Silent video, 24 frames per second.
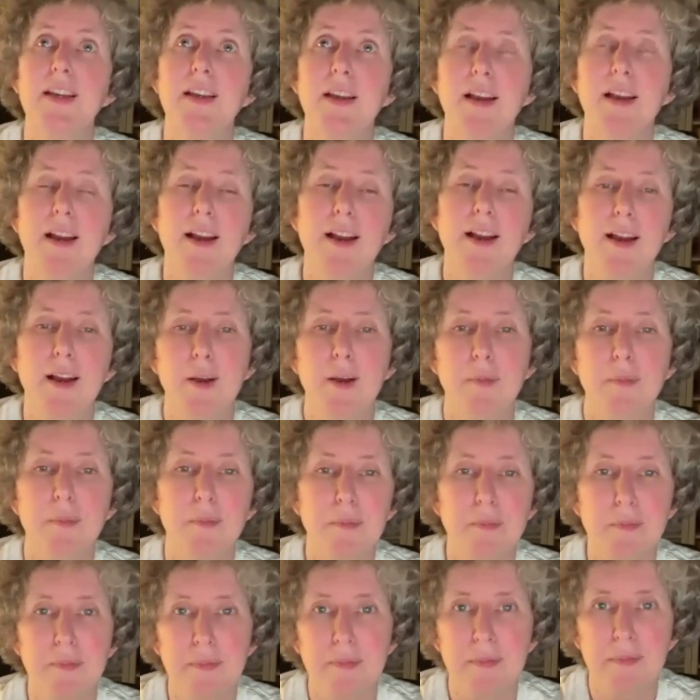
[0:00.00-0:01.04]

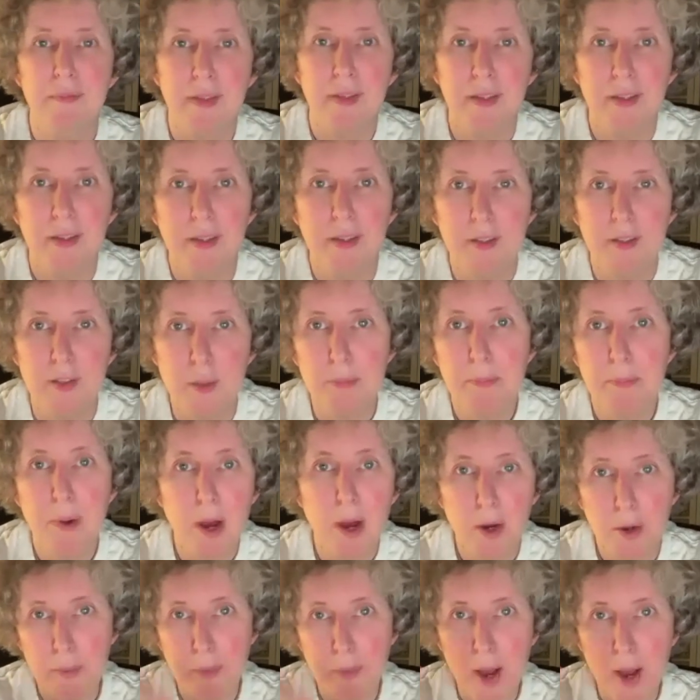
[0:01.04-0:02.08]

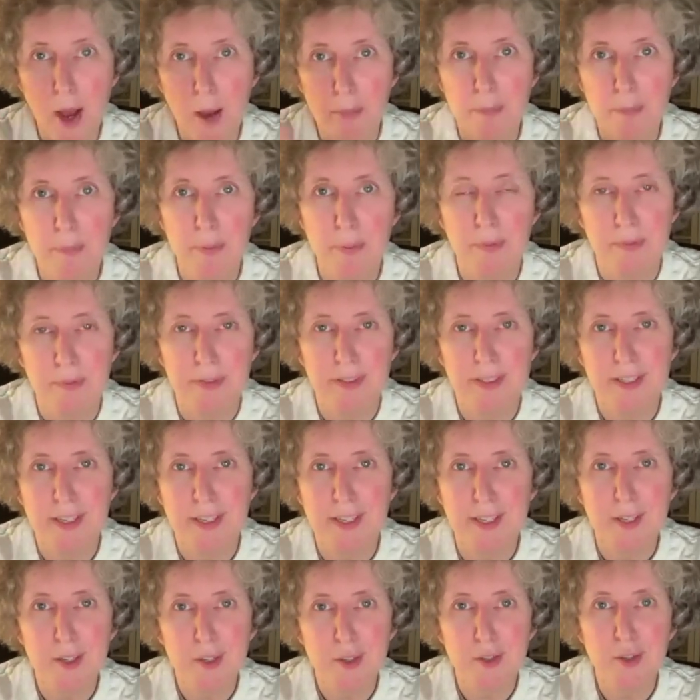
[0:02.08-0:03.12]
bottom up,
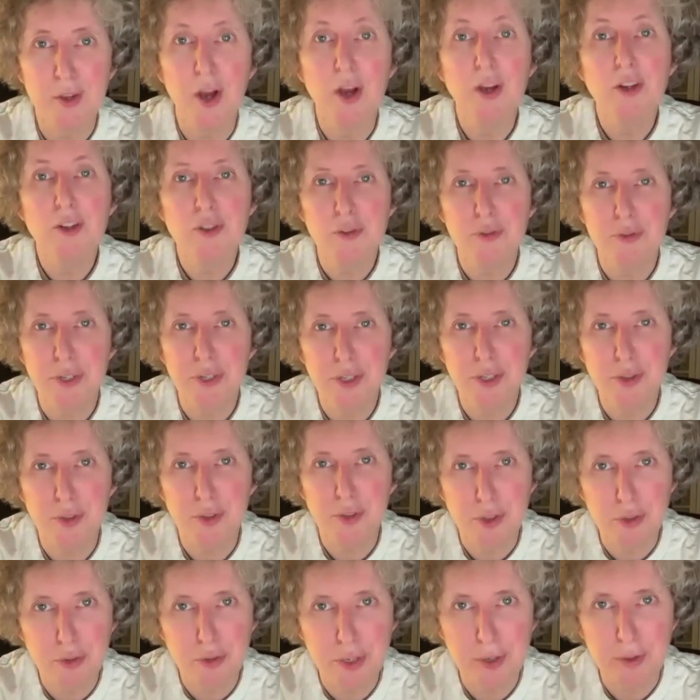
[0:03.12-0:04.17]
the contrary to
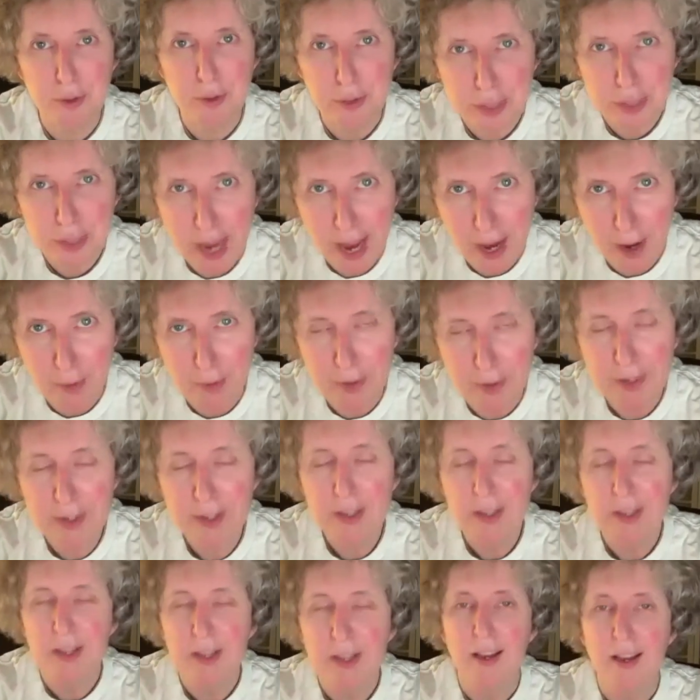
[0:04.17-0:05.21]
the trickle down.
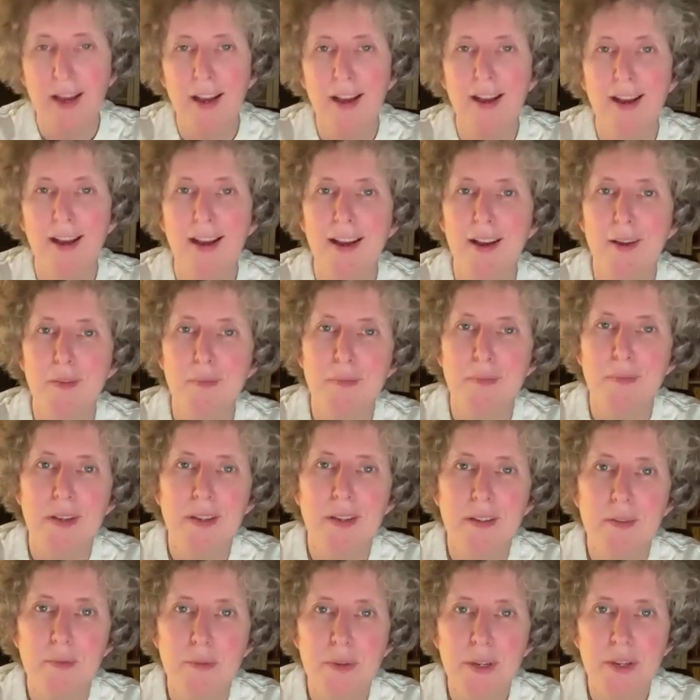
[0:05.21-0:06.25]

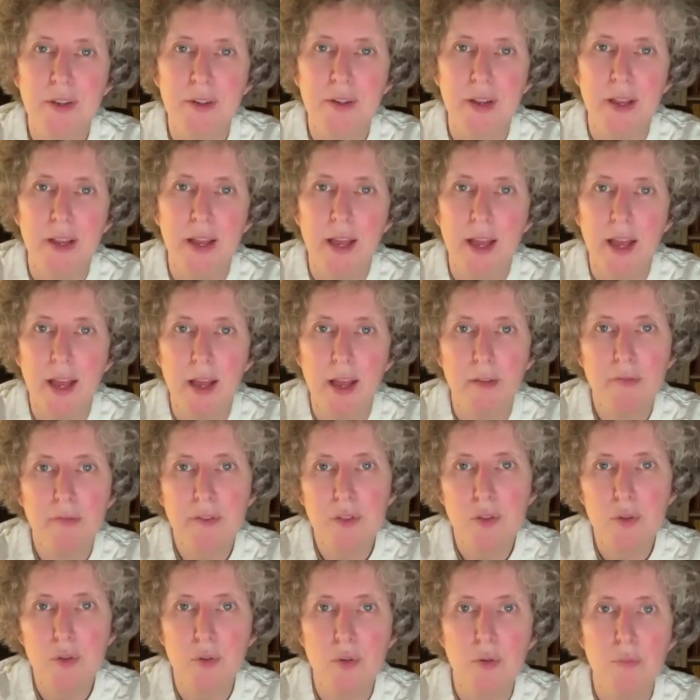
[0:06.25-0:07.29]
We're going to have
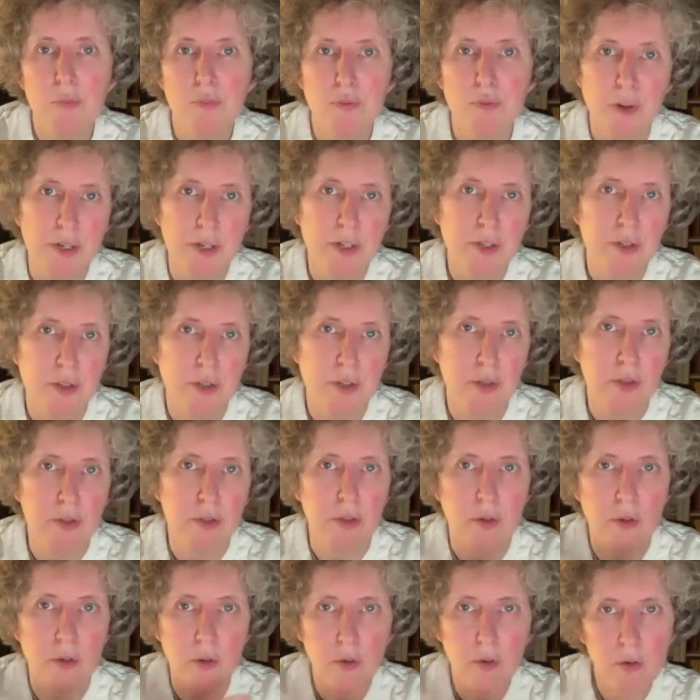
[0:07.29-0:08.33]
to pressure
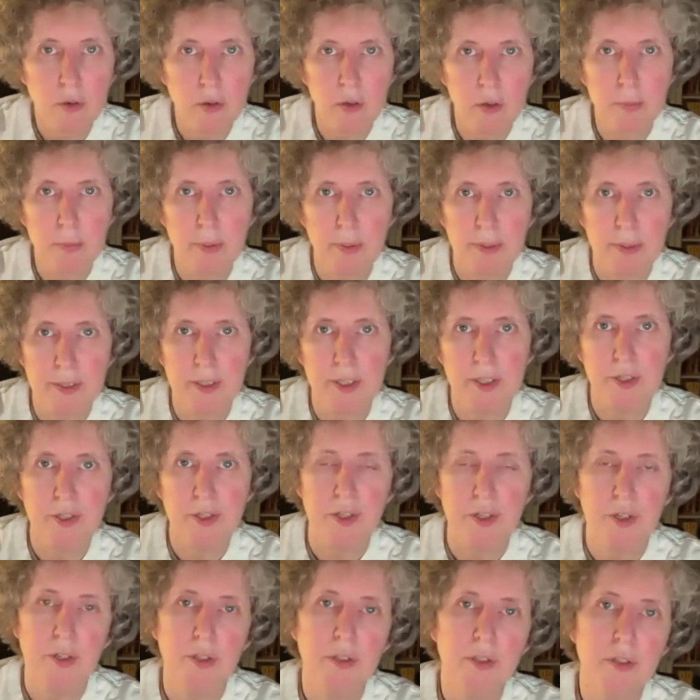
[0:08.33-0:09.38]
the local
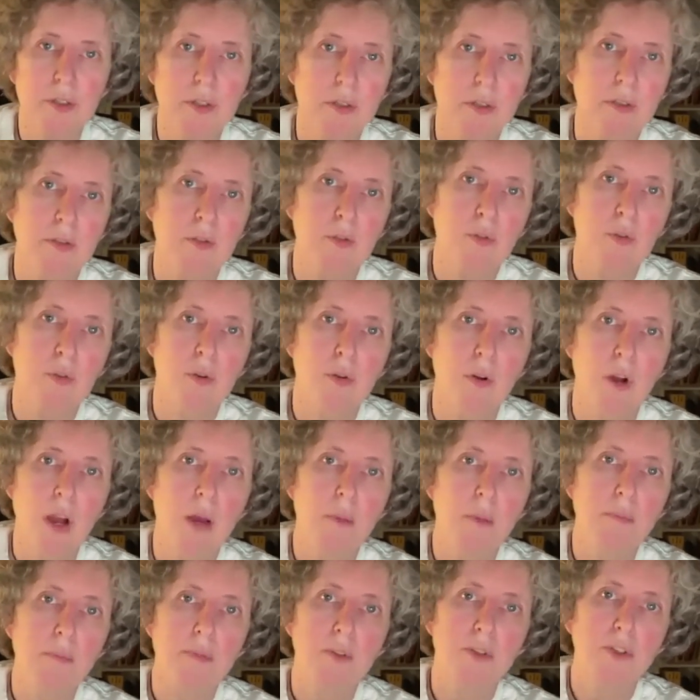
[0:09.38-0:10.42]
politicians to go
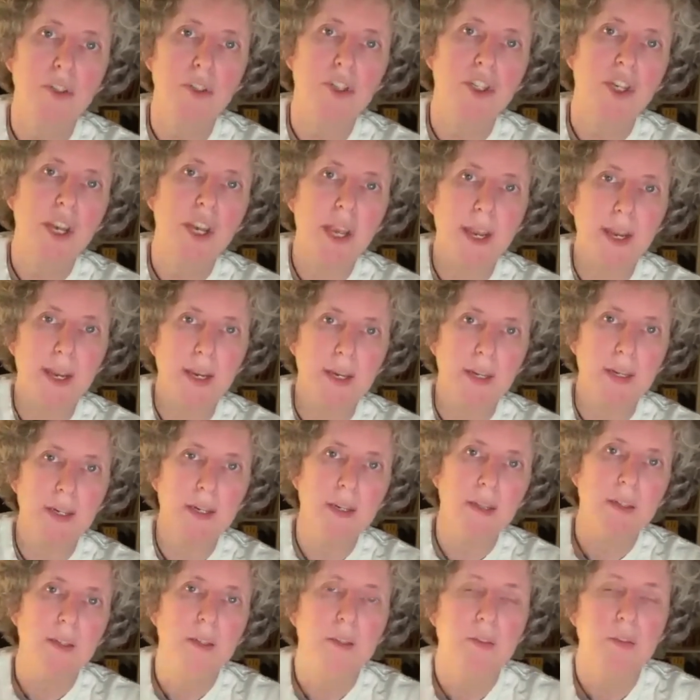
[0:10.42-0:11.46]
up the
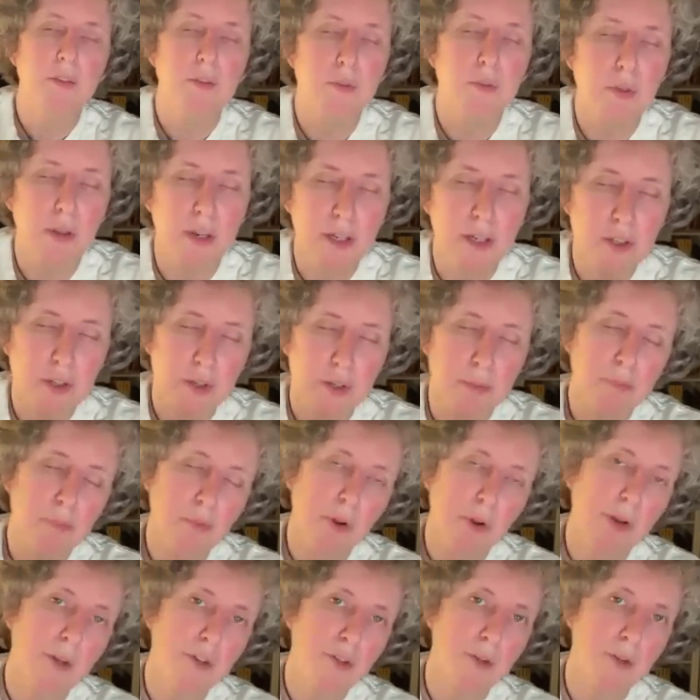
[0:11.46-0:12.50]
chain to actually
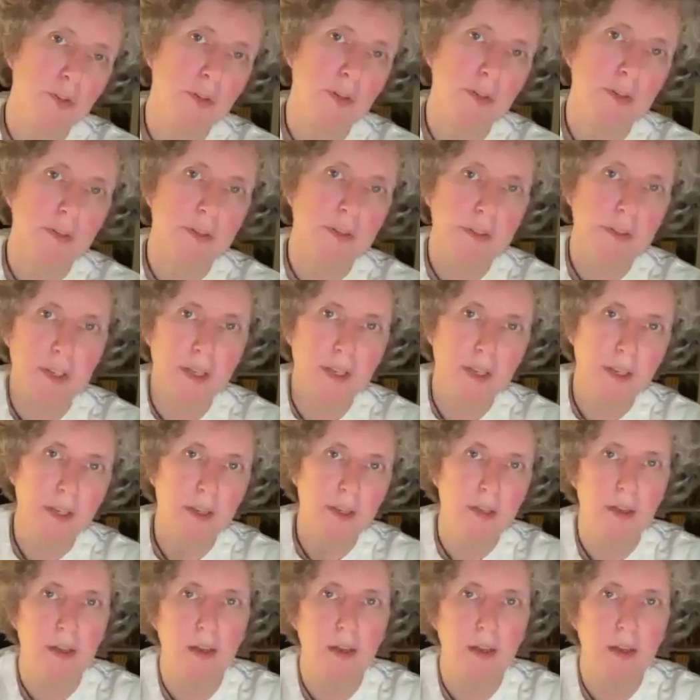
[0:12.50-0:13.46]
pressure the